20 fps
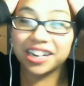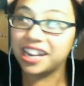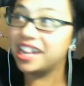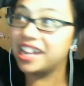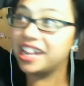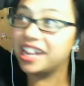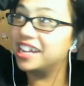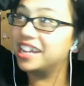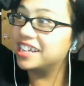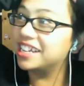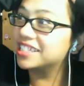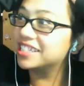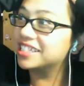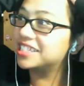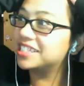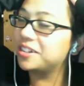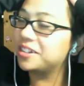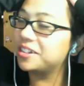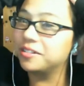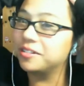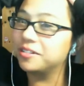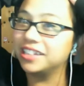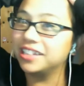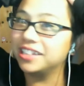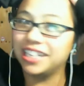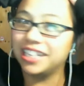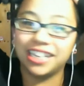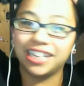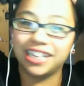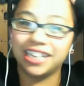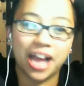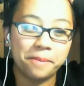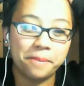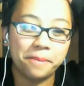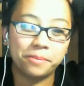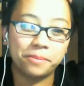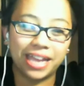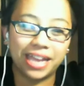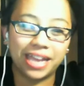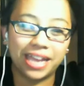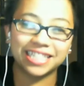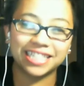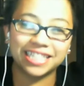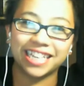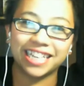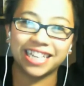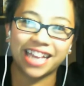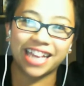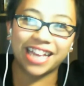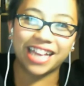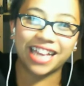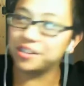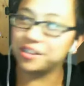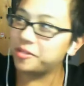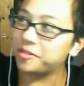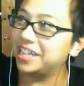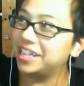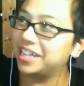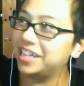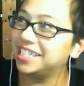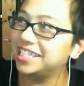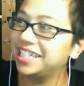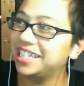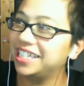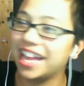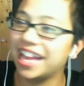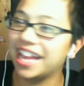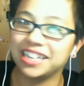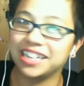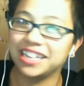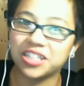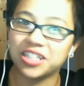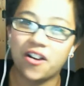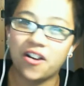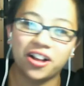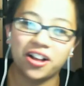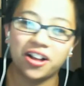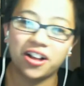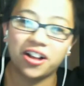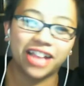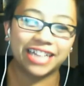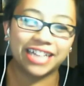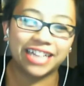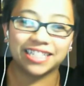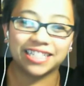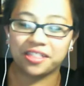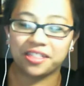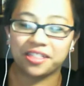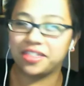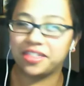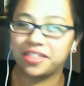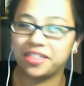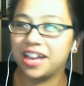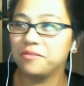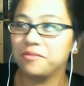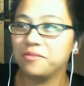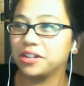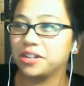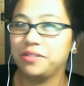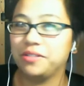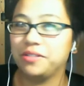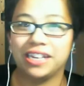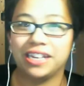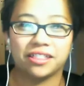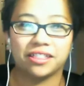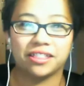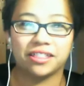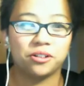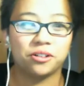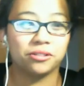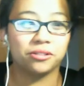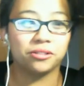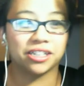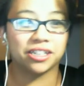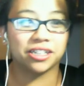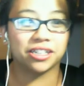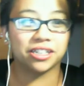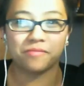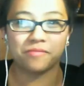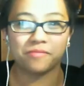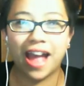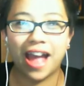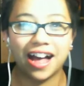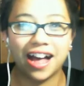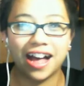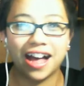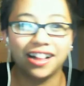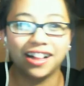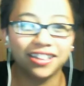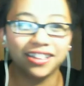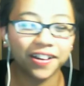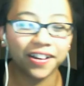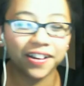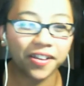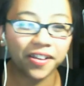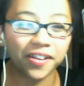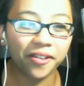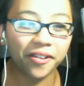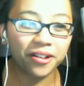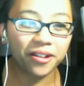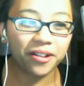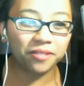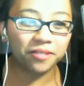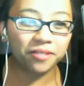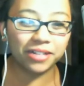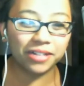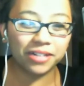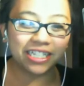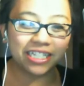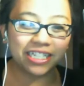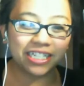is totally amazing and crazy, and it's all, I did the thing where you eat at the Golden Corral, which is,